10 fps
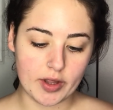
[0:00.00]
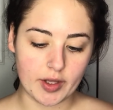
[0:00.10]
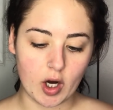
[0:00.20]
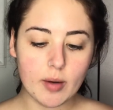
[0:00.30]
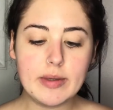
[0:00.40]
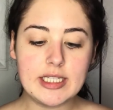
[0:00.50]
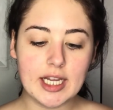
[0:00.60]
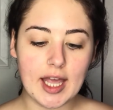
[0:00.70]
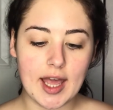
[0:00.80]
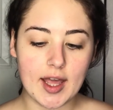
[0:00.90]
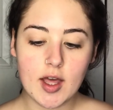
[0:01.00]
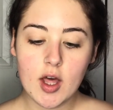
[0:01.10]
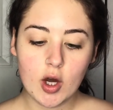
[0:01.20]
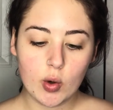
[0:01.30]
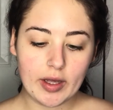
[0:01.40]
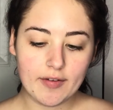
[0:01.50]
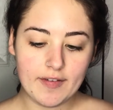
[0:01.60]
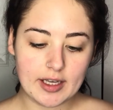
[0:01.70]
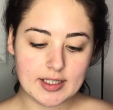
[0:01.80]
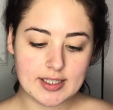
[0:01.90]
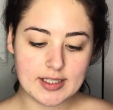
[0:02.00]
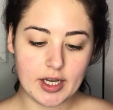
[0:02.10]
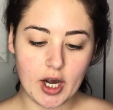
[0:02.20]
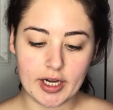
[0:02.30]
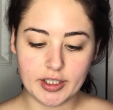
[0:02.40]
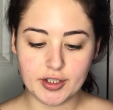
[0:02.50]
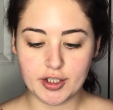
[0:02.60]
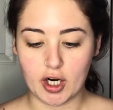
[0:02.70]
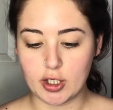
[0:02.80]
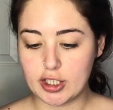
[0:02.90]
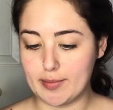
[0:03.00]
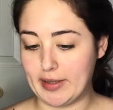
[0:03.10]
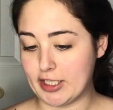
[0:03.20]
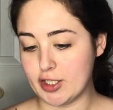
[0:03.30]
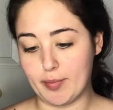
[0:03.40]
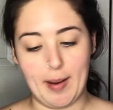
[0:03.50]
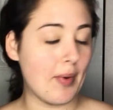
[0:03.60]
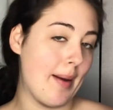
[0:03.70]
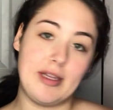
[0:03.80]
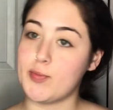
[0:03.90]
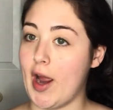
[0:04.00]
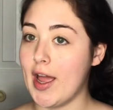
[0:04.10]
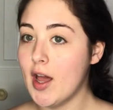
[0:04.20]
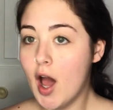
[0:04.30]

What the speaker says: with the Urban Decay Quick Fix Hydro Charge Complexion Prep Priming Spray.